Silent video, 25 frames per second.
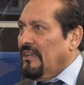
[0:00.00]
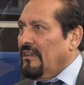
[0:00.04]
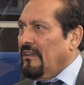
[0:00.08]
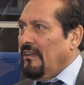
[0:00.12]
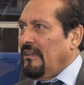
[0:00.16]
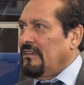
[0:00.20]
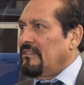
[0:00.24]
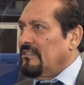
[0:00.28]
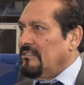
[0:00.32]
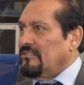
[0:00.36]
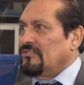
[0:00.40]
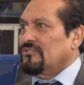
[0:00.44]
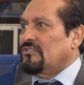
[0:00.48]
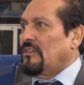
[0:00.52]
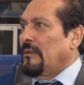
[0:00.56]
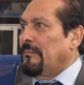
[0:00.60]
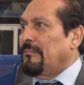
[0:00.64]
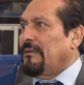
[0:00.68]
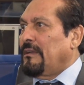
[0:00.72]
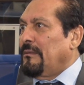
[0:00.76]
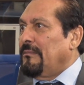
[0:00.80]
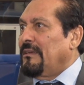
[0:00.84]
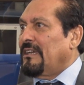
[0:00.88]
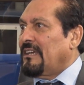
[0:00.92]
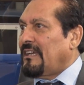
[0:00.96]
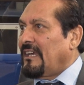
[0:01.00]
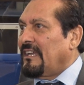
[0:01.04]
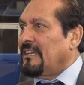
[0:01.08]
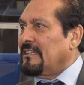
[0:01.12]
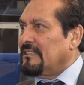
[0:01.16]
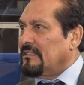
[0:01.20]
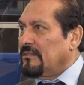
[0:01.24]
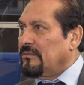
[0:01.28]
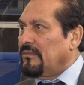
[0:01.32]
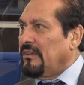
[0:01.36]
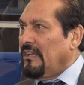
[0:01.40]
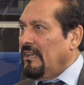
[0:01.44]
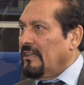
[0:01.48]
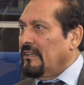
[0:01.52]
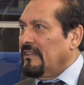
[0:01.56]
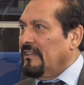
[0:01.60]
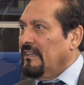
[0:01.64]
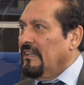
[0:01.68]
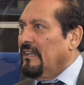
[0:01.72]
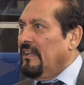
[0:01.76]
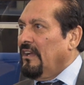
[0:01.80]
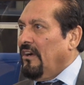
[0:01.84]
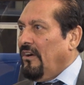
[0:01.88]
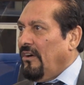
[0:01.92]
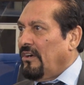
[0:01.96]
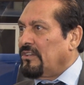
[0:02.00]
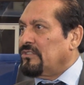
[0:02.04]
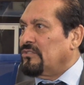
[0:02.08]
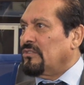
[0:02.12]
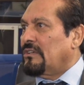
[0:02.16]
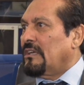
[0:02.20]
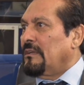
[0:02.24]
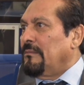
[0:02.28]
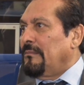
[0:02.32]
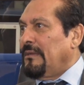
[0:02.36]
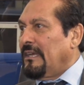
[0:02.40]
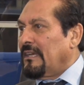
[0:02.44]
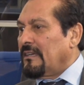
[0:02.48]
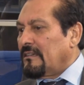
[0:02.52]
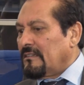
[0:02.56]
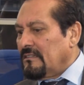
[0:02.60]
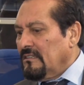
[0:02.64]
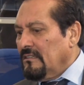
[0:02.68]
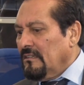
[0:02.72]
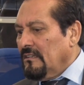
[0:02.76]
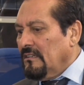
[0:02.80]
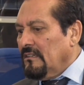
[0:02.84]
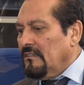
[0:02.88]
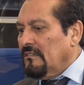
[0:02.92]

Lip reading: You simply make another will, or you can make